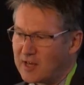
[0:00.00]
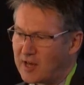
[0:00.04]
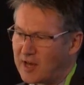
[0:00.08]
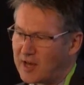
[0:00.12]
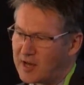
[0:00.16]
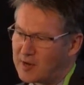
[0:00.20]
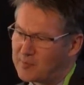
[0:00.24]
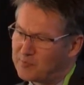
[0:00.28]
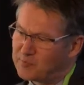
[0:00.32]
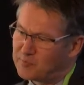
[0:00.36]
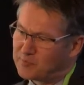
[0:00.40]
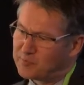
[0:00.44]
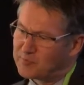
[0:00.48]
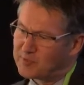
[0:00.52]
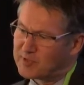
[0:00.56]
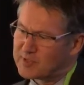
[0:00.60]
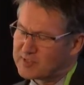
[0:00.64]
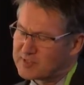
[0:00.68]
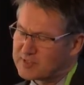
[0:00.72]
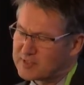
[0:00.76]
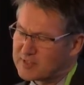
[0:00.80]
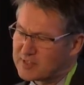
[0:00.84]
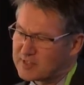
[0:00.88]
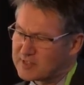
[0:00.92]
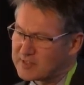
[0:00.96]
Um,
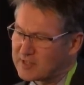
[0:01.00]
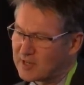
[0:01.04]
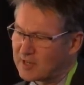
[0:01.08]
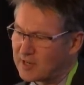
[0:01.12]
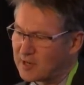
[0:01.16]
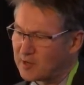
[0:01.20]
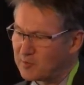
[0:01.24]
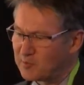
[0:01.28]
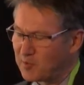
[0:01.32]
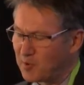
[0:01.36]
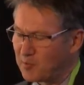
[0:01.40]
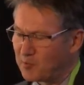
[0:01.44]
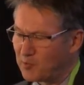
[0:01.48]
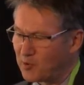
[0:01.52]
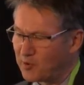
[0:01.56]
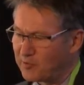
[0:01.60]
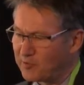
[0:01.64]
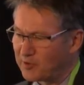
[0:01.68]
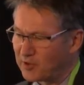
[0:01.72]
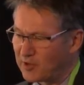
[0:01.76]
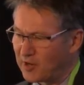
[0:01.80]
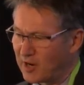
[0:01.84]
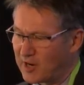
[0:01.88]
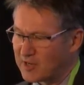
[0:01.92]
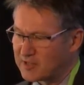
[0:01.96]
this is a little bit more of
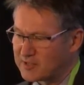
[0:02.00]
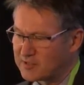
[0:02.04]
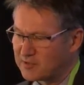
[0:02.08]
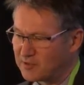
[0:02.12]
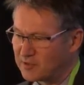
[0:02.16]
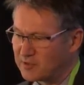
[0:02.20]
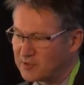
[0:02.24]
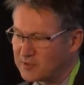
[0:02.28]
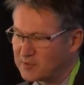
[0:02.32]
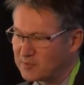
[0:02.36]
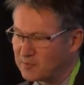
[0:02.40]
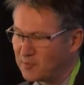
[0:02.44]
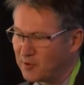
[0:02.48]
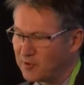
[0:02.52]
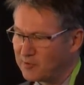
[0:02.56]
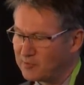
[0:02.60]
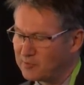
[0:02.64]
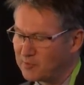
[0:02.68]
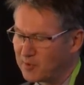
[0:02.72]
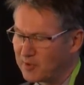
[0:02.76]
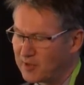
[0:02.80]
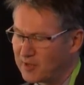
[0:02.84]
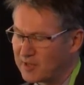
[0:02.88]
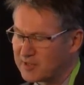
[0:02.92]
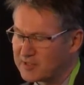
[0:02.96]
a grassroots
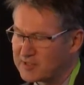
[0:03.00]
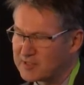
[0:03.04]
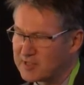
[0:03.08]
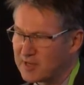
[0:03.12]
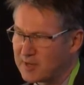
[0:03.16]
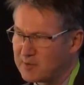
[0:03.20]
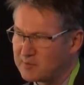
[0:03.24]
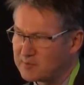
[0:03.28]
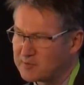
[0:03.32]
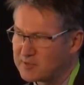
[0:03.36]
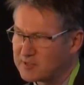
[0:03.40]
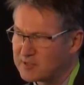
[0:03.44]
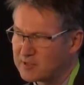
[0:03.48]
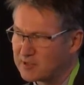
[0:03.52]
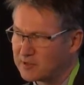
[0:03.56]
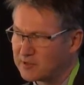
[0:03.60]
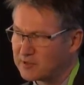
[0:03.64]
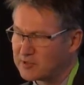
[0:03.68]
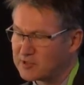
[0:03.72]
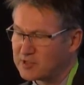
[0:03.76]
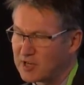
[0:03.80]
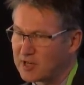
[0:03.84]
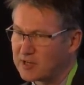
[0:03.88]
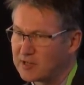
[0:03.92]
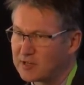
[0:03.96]
movement. It seems to
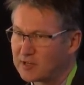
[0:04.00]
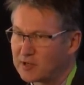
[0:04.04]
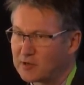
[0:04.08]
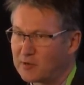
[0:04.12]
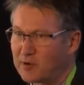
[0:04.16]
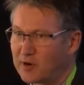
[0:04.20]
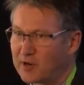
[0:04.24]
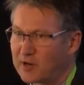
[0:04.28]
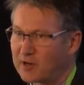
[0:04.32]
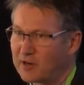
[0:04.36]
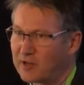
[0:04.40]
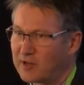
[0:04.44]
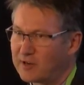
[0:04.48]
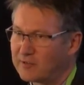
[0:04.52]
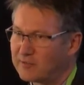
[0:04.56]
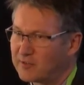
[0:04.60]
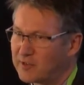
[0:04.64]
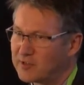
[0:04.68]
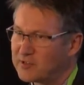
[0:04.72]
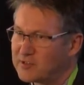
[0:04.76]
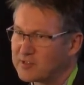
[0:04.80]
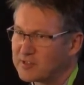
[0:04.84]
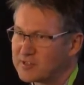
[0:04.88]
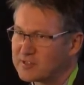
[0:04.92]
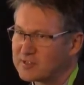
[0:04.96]
engender quite a lot of
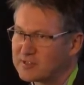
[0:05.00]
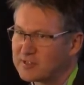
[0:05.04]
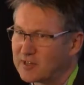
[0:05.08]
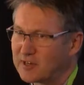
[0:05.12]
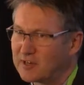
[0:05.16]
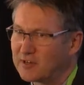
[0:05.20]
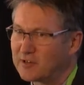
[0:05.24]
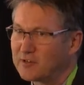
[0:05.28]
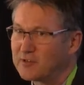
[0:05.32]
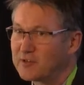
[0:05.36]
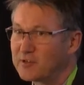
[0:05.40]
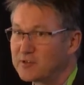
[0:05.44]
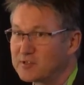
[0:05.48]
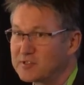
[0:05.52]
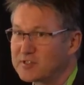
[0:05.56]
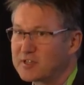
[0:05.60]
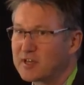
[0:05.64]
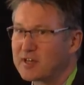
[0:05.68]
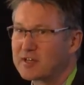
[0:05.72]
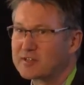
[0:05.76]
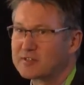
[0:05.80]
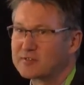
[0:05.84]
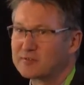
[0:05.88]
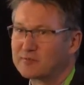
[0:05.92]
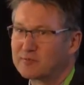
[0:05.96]
interest and
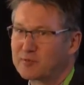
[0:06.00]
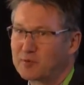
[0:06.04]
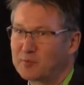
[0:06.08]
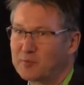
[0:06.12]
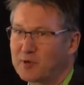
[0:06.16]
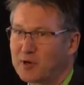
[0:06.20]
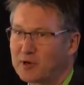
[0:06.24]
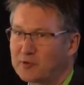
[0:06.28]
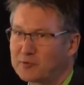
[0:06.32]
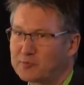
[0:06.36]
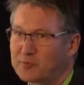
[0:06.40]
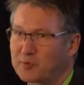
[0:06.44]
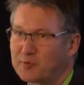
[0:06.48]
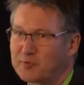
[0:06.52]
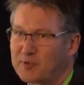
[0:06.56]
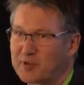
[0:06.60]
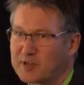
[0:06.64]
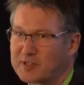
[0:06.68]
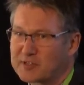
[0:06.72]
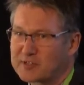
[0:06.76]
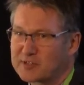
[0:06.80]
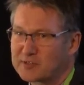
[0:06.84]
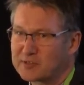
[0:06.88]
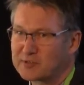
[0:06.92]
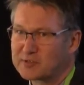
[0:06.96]
enthusiasm from health
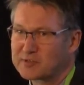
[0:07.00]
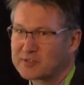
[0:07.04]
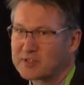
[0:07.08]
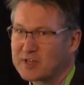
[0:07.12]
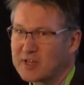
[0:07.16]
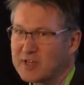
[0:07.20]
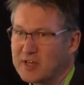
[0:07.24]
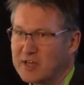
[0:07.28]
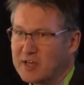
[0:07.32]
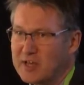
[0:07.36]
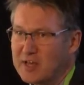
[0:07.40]
professionals.